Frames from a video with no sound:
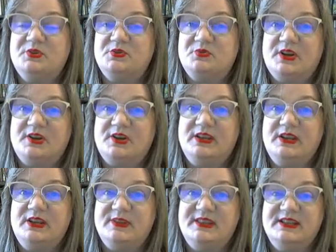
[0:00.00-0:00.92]
are
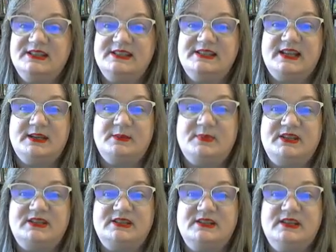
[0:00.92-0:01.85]
struggling with an
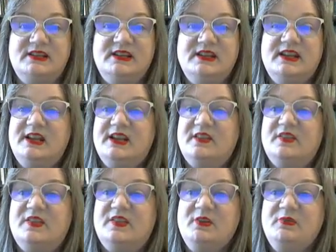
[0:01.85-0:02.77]
assignment.
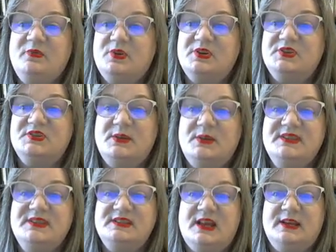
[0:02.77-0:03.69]
Therefore, some
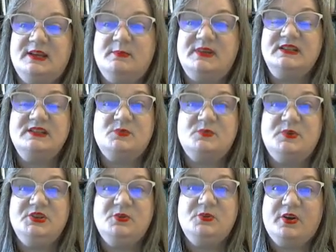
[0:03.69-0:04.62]
assignments,
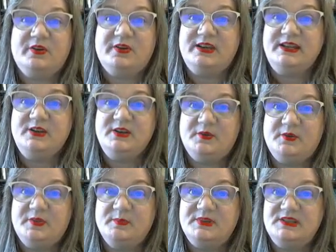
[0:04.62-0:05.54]
when you already know
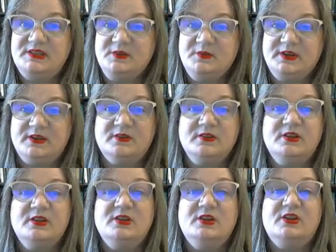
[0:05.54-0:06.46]
the material,
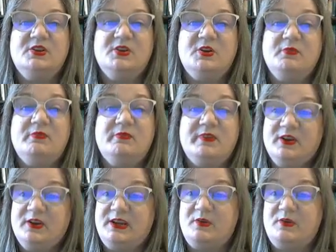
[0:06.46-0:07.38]
go
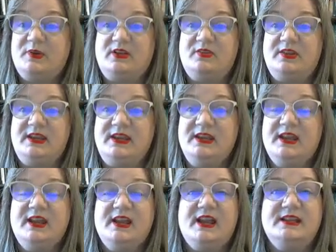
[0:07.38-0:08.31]
very quickly,
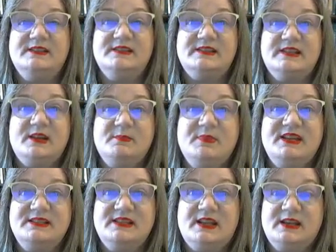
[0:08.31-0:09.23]
and some
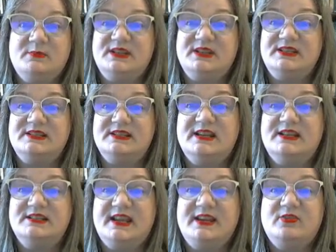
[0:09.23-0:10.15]
assignments
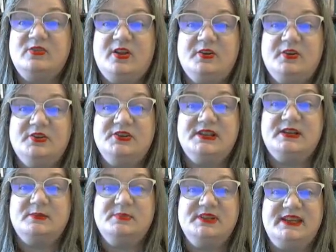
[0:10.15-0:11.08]
take longer to
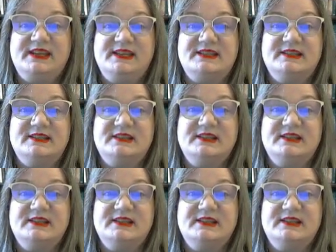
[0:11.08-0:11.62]
complete.